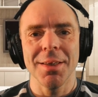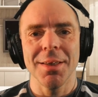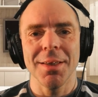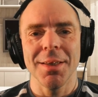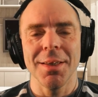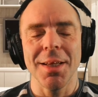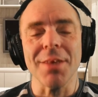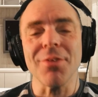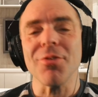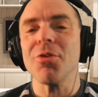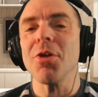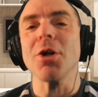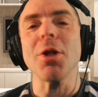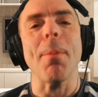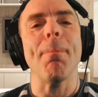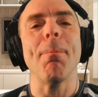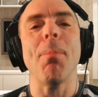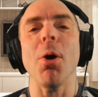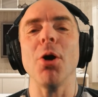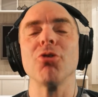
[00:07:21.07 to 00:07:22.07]
It's not a
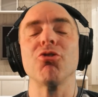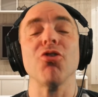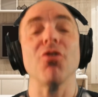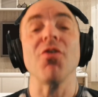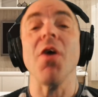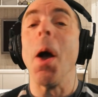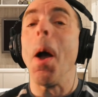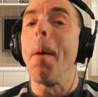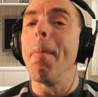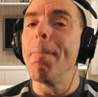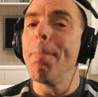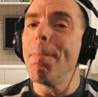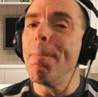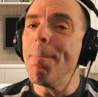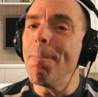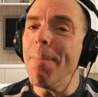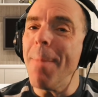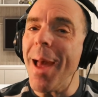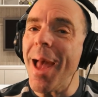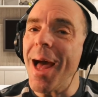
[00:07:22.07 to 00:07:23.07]
bunch of
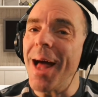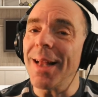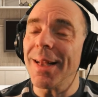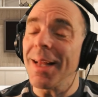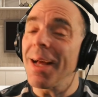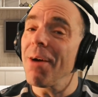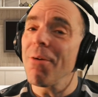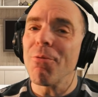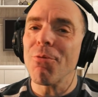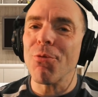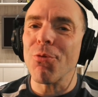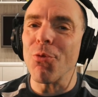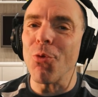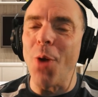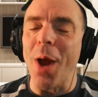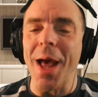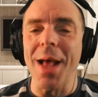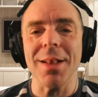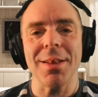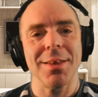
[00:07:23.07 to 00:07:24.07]
male
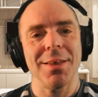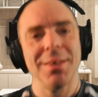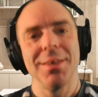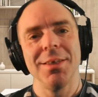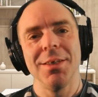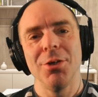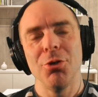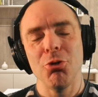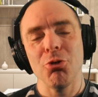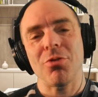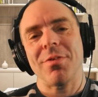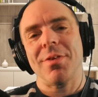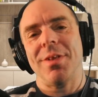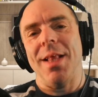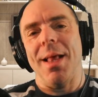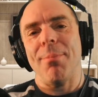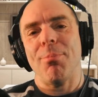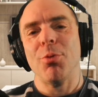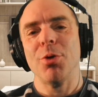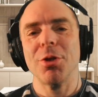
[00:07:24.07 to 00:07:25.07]
friends. You
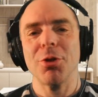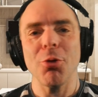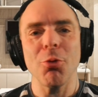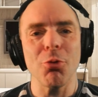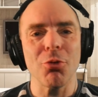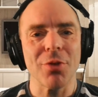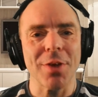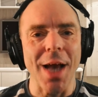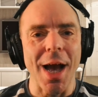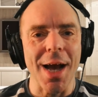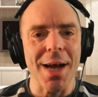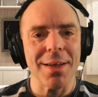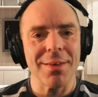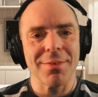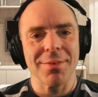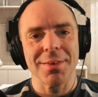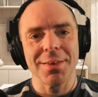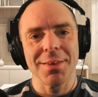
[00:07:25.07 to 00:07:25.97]
slept with those guys.